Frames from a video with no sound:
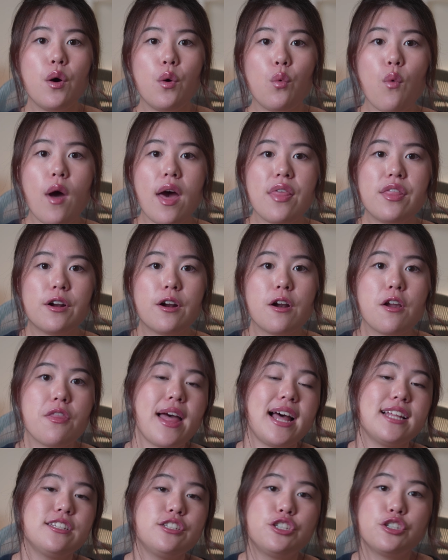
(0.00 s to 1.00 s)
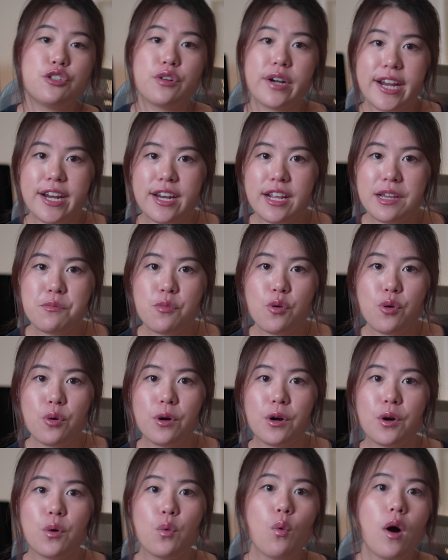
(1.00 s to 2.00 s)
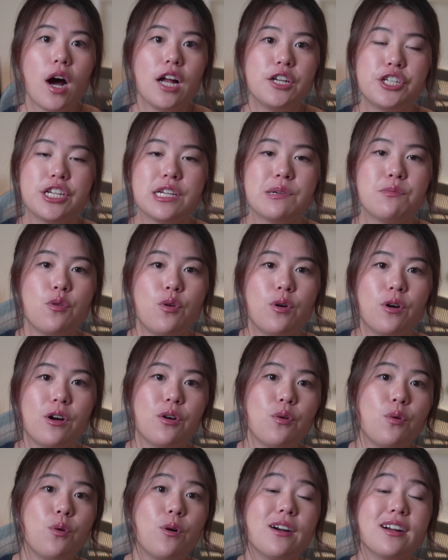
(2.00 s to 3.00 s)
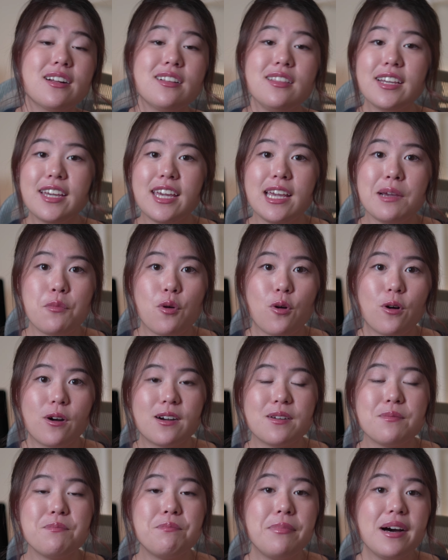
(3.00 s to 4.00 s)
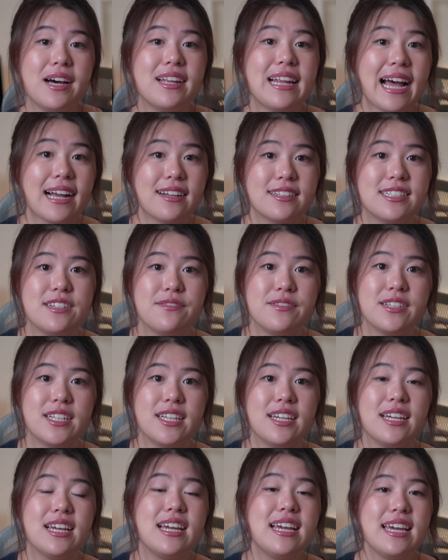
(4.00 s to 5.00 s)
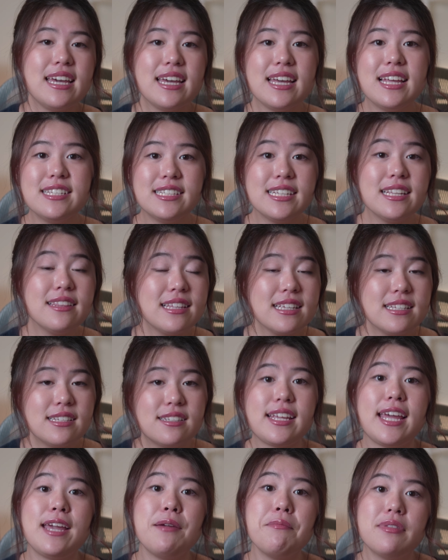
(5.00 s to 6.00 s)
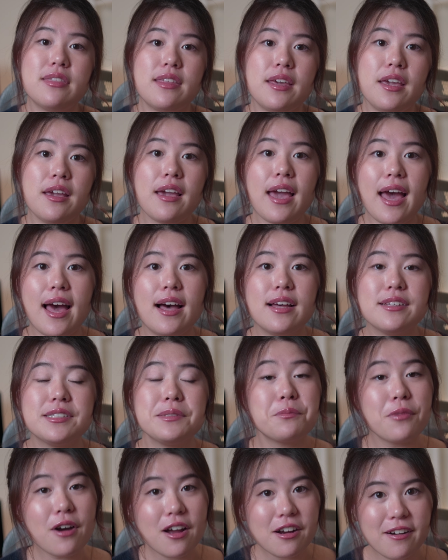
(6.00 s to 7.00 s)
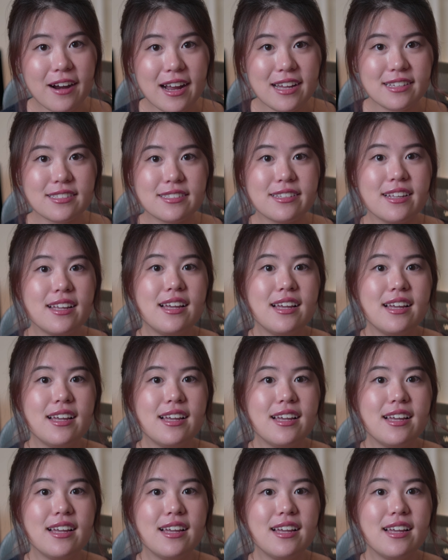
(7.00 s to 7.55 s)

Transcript: Whether that's trading more, watching more, or clicking more. But activity isn't the same thing as progress.